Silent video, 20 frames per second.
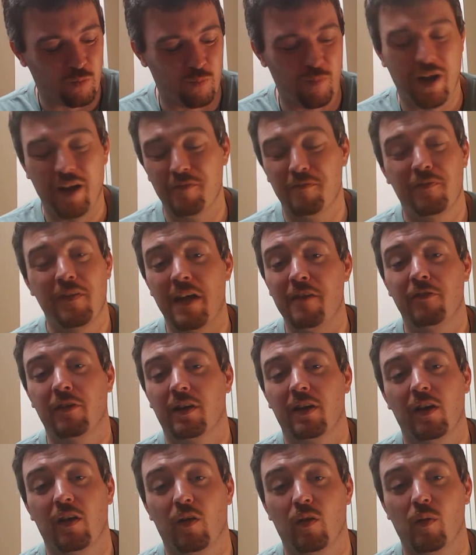My
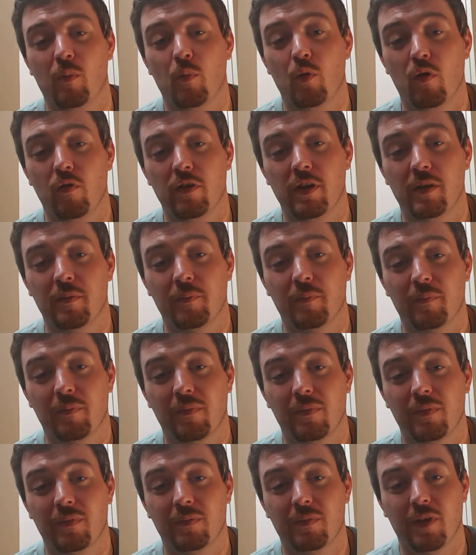favorite kill in the movie.
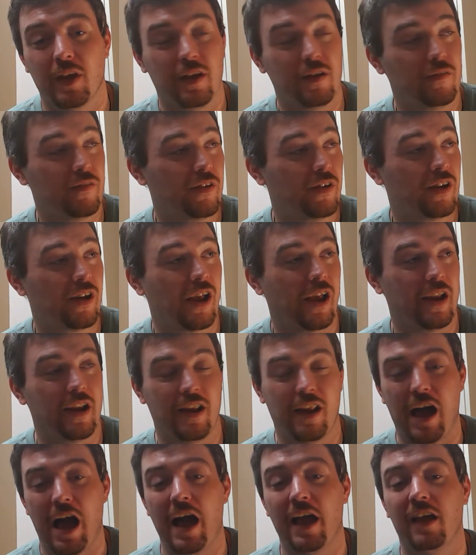Even,
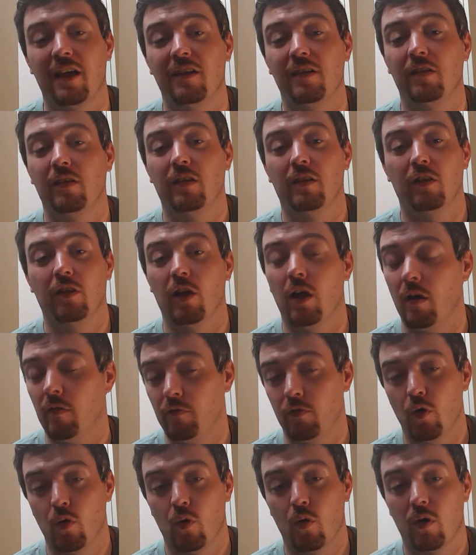and I
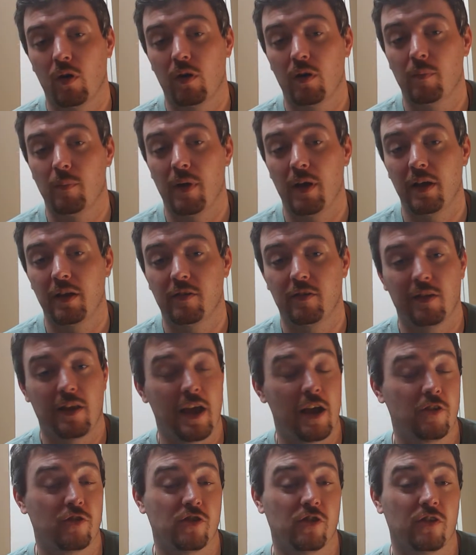love gore in my
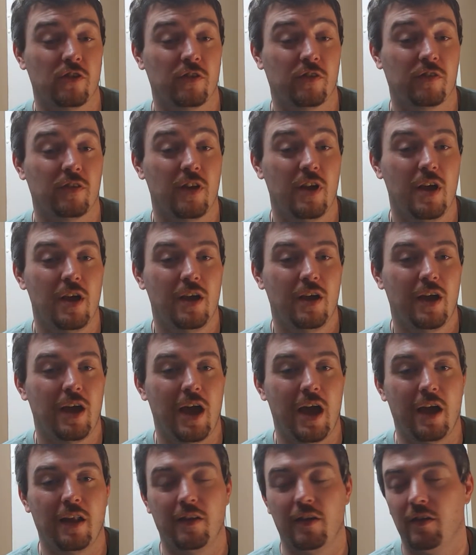slashers,
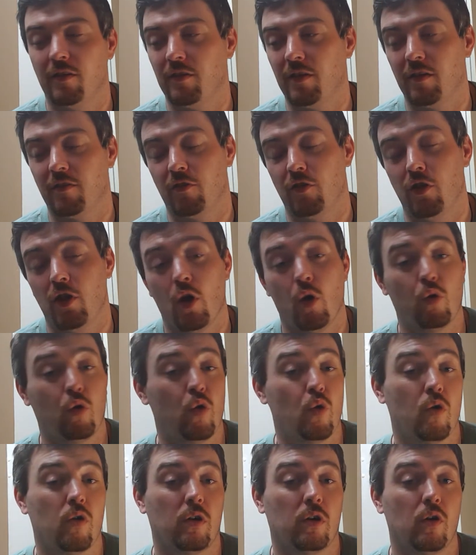and this has no
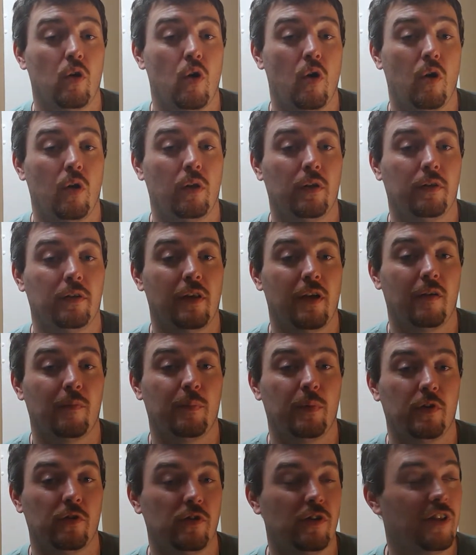gore at all and
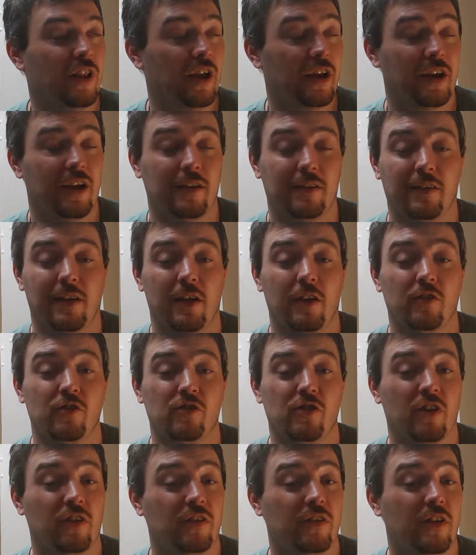stuff, but like I said,
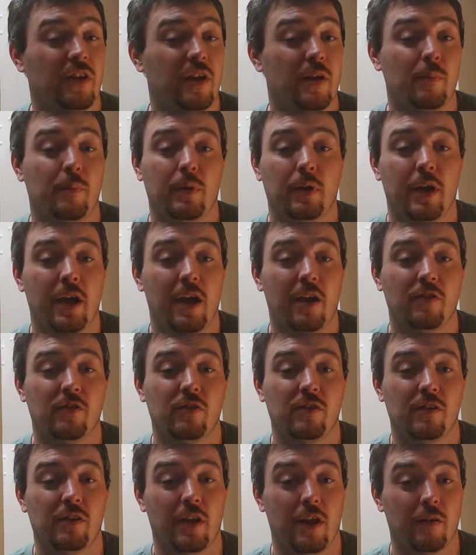just the
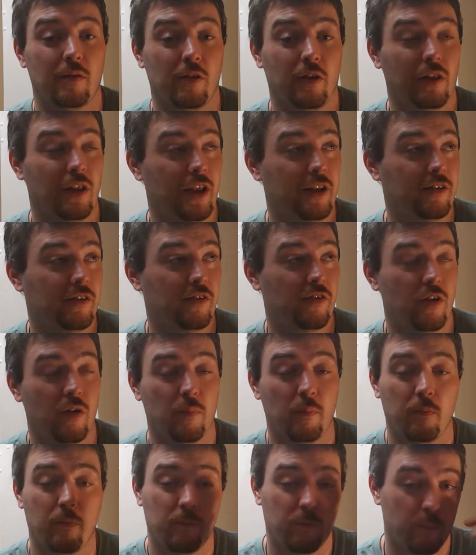implications and lets
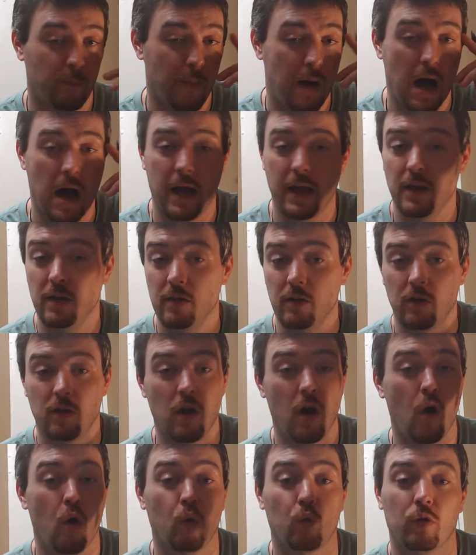your mind
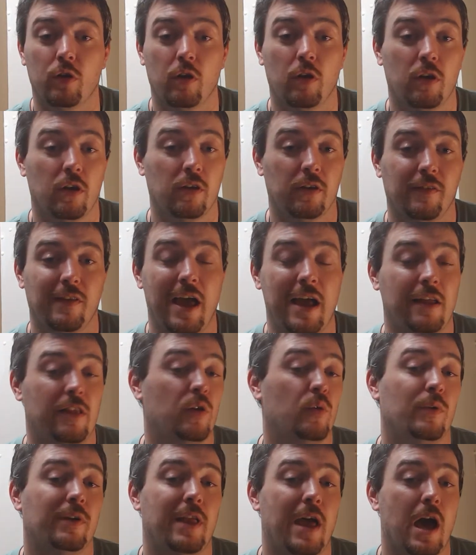go to
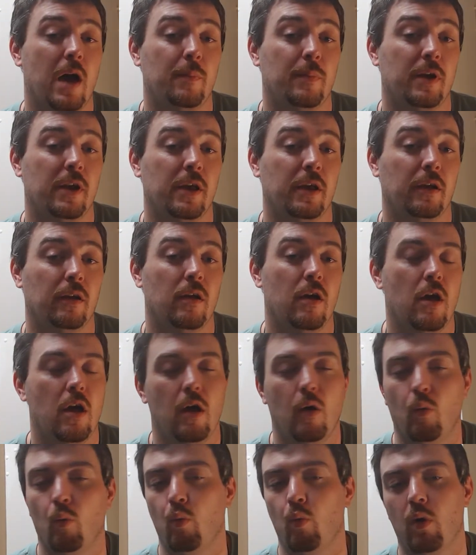exactly what's happening.
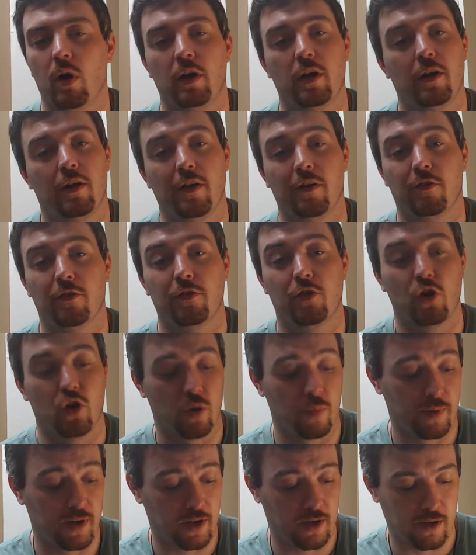What a
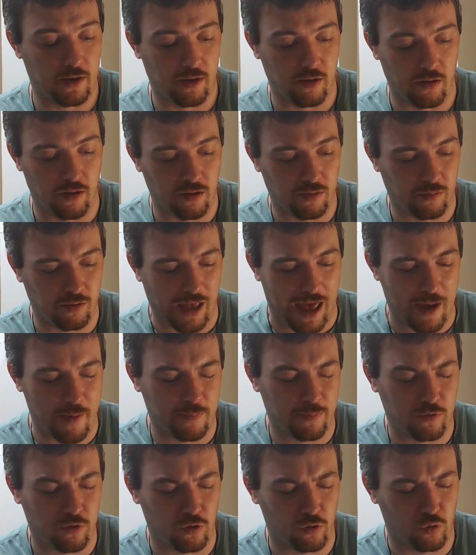disturbing kill.
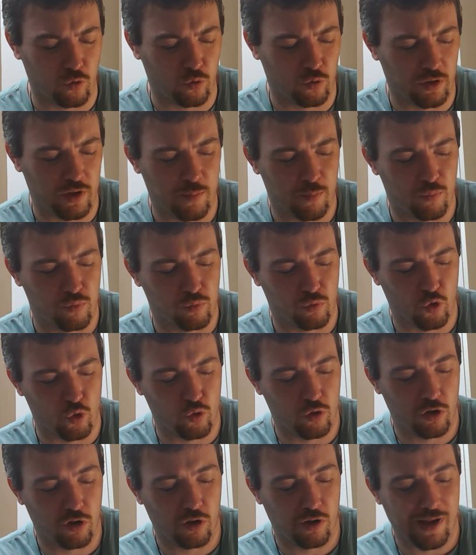Absolutely
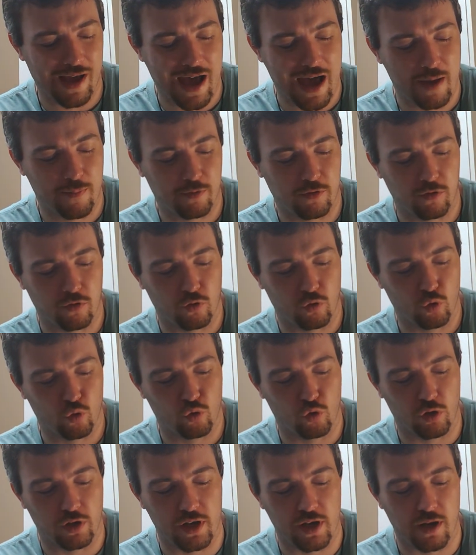brutal,
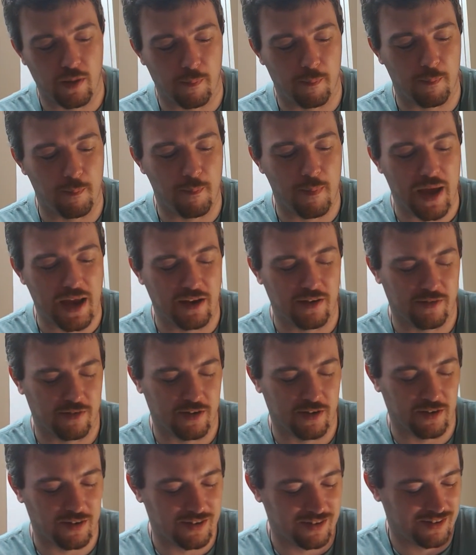absolutely
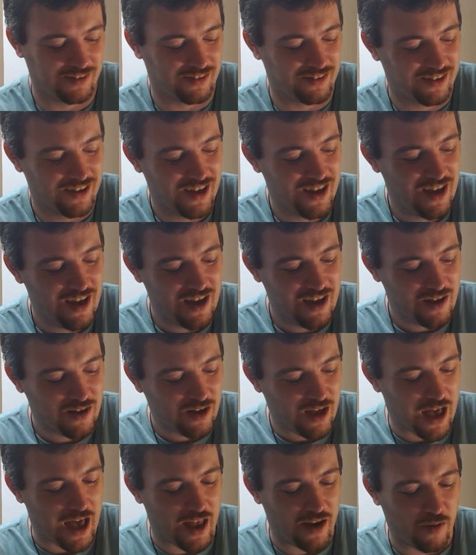amazing.
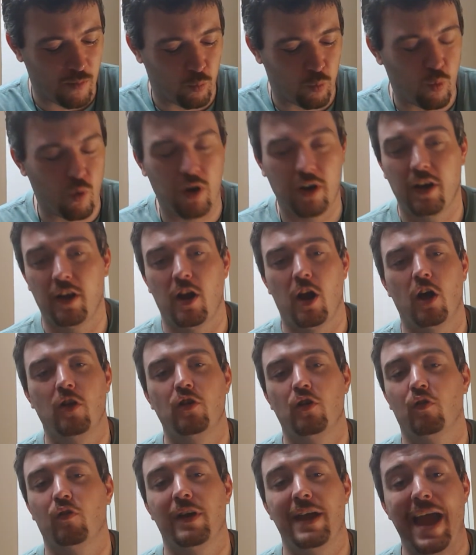And what an
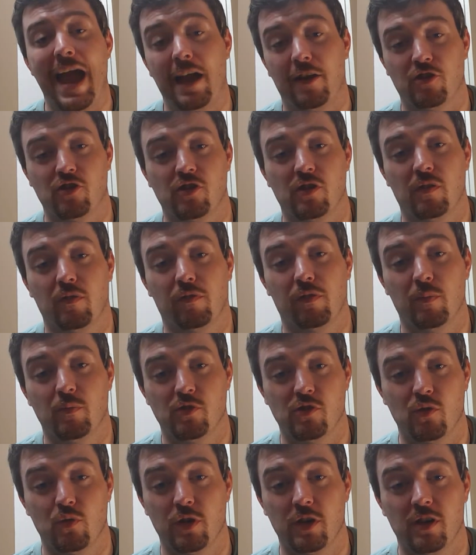underreaction from
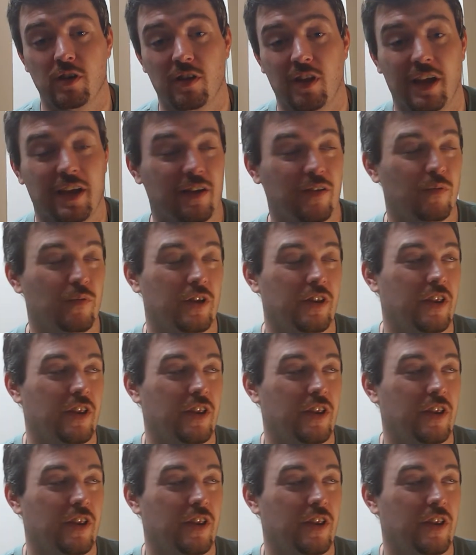Judy. Like,